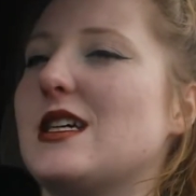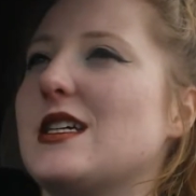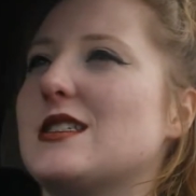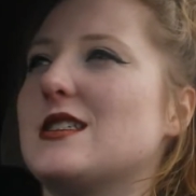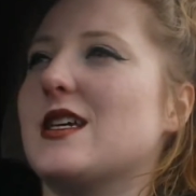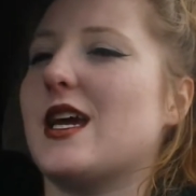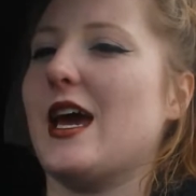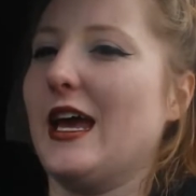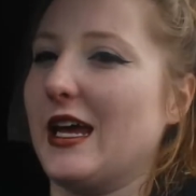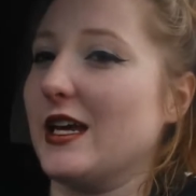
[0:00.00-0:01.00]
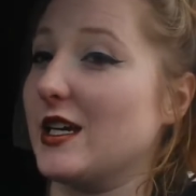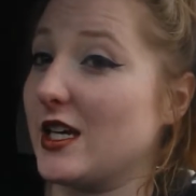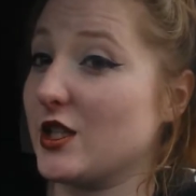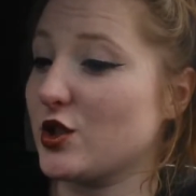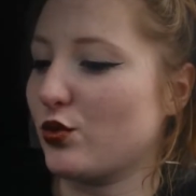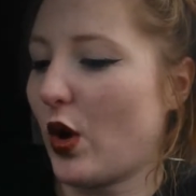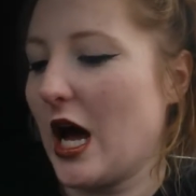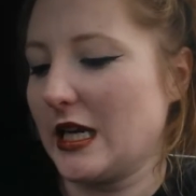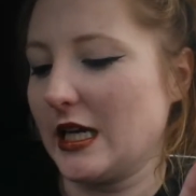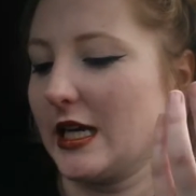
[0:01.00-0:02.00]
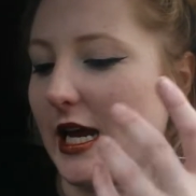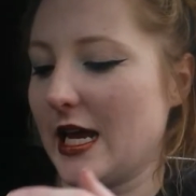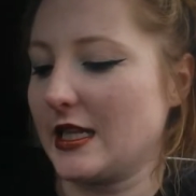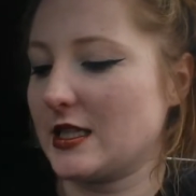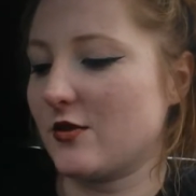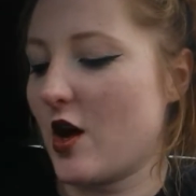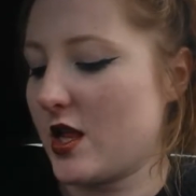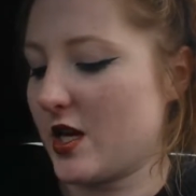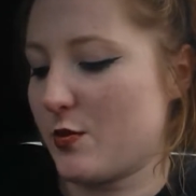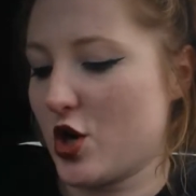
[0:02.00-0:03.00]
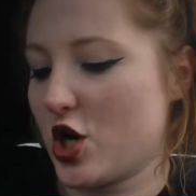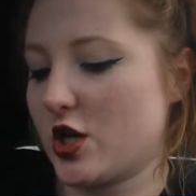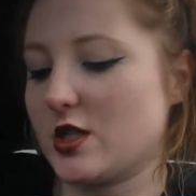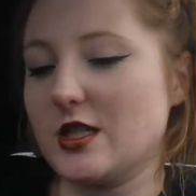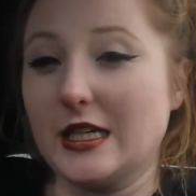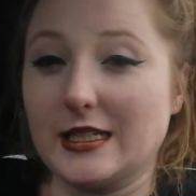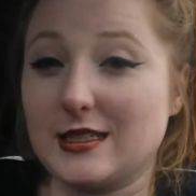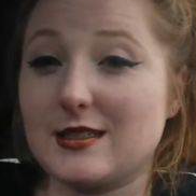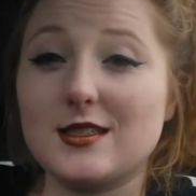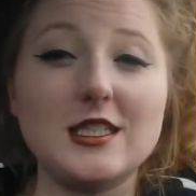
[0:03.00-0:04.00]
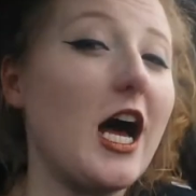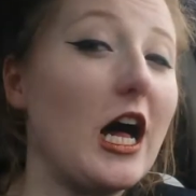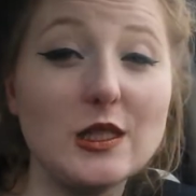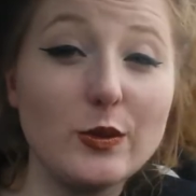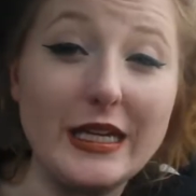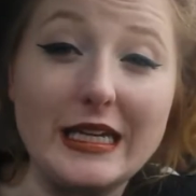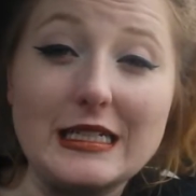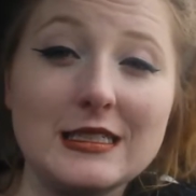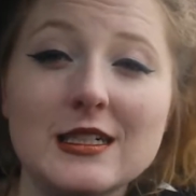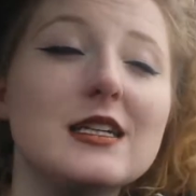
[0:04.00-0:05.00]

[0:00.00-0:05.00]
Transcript: It's decayed, it's rotting, it's falling apart, it's Halloween.